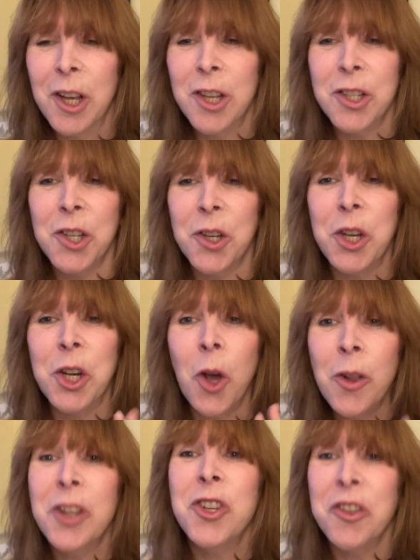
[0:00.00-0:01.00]
So you
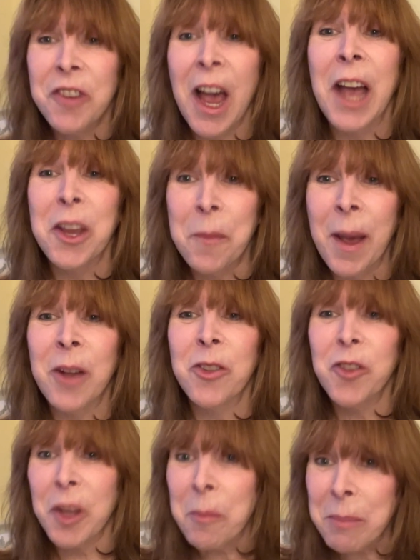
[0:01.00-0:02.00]
know that you've got your mouth
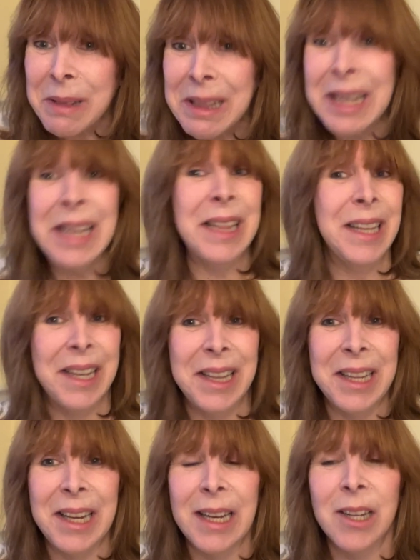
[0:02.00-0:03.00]
completely
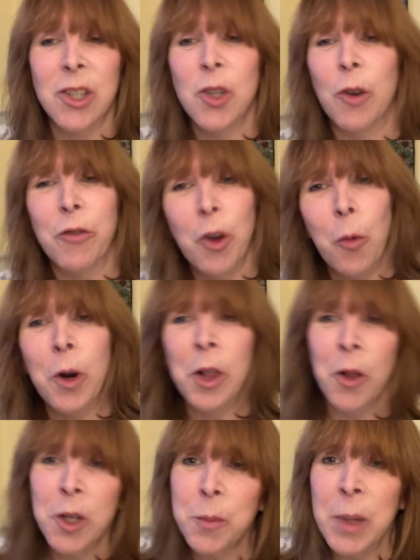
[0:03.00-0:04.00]
clean. So if you're one of
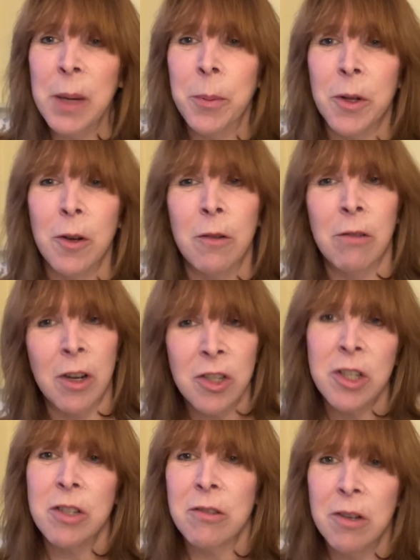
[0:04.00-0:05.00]
those people who
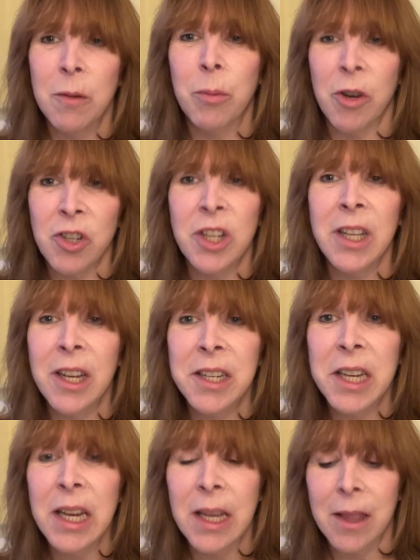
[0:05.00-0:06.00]
rushes through brushing their
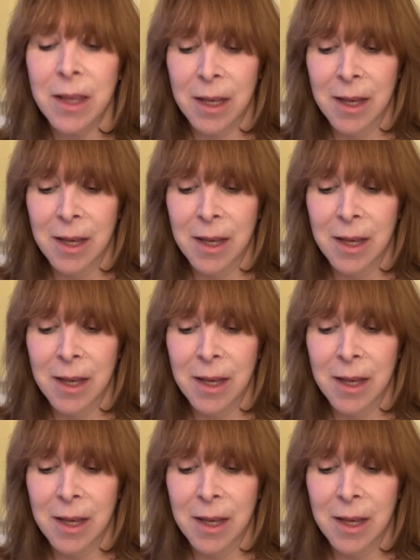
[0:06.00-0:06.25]
teeth,